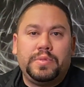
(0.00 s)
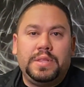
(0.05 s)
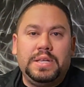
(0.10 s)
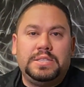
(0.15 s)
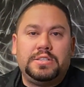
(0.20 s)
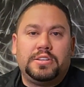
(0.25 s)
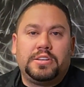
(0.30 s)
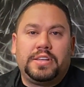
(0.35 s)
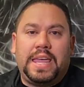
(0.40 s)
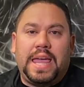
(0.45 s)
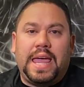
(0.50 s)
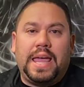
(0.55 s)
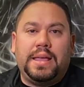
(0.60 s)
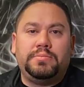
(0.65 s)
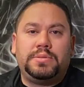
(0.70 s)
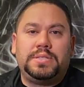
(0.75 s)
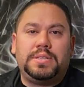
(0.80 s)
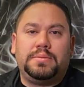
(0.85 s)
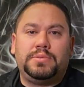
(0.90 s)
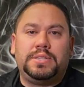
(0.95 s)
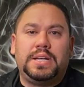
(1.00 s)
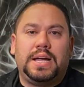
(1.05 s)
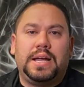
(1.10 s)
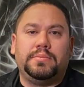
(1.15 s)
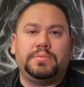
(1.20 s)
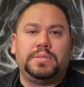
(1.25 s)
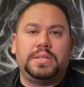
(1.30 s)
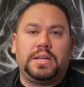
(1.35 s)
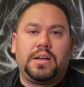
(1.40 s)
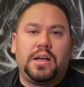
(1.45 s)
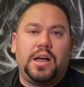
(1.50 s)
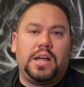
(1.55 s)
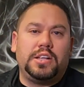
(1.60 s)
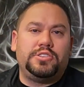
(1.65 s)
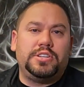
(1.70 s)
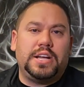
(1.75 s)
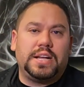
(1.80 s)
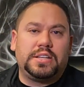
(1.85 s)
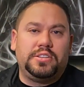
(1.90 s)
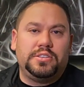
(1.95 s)
these are games sometimes that
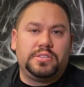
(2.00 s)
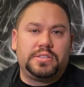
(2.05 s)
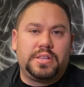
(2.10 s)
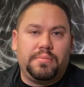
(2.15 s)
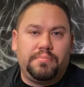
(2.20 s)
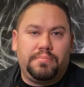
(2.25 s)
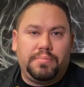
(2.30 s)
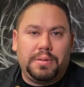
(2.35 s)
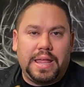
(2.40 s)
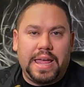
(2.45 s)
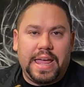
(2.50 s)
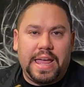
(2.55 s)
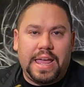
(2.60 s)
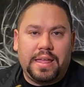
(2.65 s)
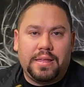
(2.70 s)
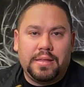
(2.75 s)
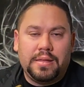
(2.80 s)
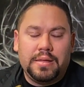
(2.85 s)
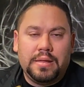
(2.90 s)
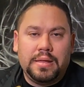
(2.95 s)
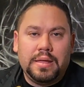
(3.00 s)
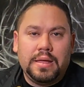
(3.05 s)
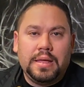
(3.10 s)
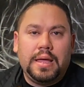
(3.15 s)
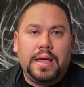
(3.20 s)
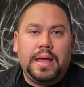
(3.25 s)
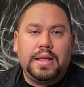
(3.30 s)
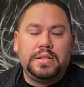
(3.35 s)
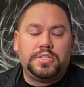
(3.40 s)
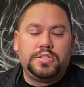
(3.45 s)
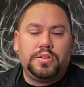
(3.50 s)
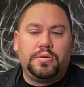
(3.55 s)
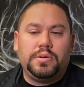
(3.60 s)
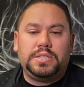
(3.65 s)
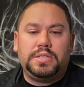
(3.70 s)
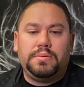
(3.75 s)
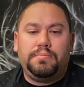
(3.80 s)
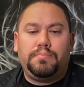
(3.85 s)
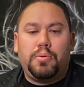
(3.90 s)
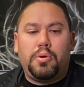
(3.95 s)
contractors can play. And so
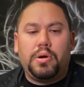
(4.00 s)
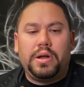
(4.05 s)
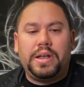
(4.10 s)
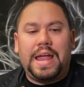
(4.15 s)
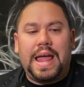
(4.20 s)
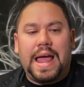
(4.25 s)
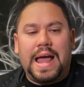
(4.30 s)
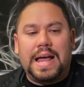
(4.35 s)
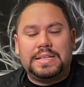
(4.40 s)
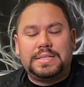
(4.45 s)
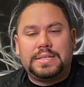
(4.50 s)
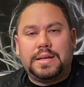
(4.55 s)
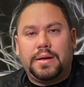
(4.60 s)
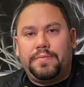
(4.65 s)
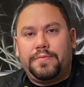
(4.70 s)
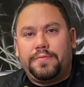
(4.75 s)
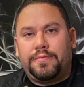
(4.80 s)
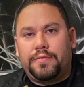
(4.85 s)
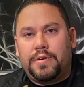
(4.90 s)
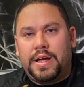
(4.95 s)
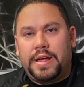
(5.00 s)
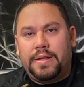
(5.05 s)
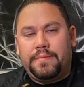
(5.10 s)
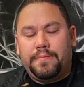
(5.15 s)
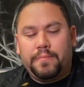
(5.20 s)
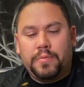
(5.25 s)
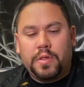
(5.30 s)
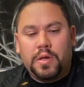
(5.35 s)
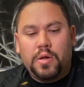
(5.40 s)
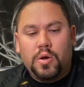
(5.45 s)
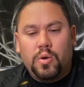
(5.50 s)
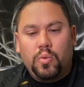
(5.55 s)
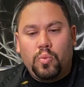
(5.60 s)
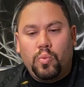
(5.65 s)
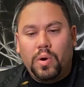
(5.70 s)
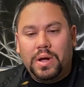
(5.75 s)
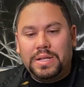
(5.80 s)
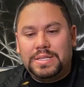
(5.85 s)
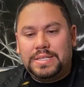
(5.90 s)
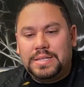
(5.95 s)
it's important to ask up front,
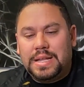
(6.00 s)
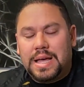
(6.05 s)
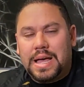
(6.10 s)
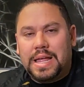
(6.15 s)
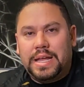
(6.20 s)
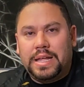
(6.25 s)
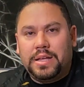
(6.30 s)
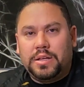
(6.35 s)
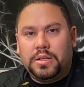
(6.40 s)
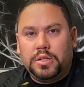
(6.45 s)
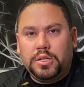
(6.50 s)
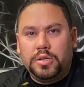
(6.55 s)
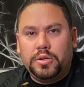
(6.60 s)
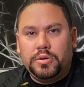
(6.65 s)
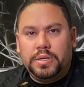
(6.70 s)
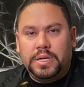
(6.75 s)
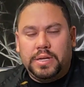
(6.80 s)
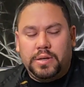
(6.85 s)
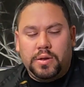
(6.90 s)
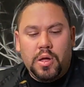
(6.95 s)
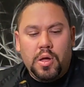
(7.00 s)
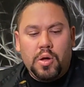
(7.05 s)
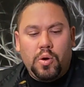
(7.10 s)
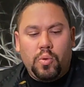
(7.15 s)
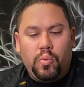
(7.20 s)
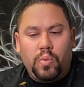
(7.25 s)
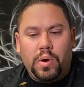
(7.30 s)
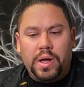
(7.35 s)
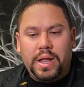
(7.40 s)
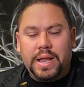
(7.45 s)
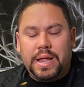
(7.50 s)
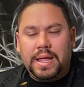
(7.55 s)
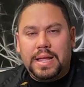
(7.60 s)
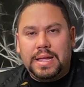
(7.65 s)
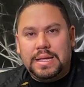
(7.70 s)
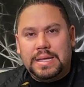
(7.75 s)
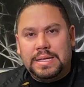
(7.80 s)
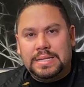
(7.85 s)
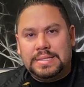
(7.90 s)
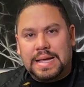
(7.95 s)
what's not included? What
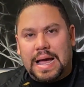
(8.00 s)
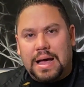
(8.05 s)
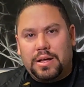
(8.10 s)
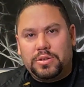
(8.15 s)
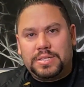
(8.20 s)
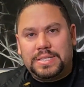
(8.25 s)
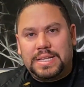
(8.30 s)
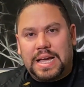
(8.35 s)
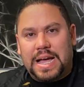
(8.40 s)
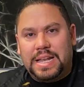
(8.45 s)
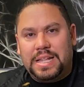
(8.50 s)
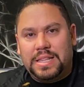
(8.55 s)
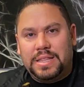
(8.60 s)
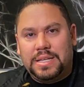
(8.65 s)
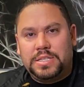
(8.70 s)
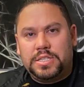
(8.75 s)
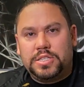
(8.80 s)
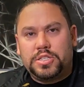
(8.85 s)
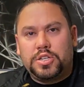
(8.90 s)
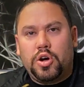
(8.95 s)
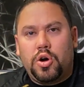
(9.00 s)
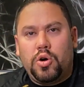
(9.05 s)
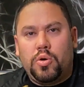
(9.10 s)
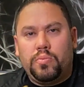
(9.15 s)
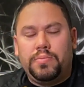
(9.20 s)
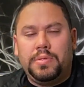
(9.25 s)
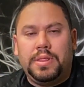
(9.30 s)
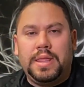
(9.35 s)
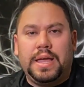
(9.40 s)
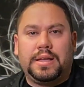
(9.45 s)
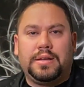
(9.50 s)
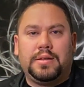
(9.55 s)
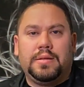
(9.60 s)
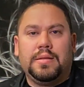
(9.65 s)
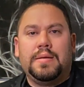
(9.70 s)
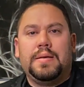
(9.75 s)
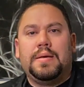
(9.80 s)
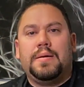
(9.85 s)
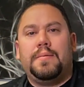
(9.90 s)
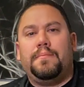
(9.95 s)
is outside of the scope that
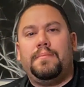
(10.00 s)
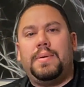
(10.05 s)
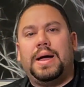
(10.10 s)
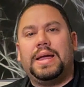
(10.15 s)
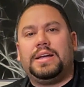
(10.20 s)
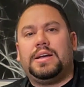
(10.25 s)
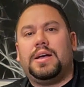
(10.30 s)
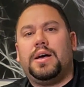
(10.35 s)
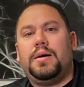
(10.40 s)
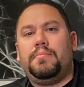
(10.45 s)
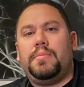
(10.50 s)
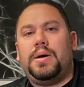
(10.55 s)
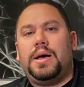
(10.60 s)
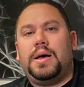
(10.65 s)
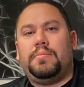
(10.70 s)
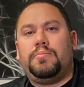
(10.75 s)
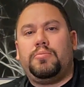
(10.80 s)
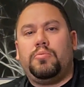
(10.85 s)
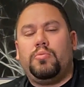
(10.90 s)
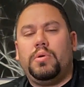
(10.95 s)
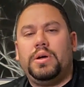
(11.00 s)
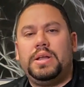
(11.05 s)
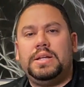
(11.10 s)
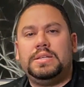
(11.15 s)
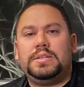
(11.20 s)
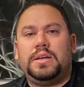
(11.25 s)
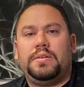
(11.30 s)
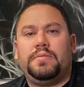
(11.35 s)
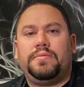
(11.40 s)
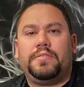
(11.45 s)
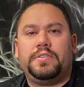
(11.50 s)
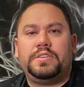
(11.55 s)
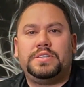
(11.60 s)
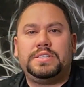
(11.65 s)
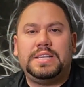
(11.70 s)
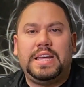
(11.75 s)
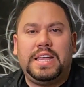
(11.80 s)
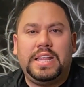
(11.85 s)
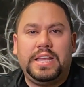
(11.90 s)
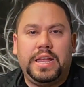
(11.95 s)
might come up? What is
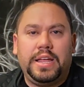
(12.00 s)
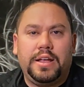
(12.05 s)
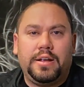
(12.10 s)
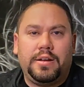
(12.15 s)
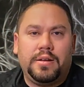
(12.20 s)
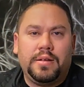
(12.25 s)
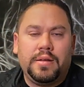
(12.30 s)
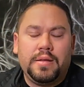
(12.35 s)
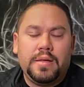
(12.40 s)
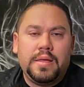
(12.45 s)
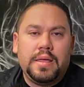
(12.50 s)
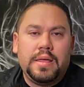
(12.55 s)
unforeseen here?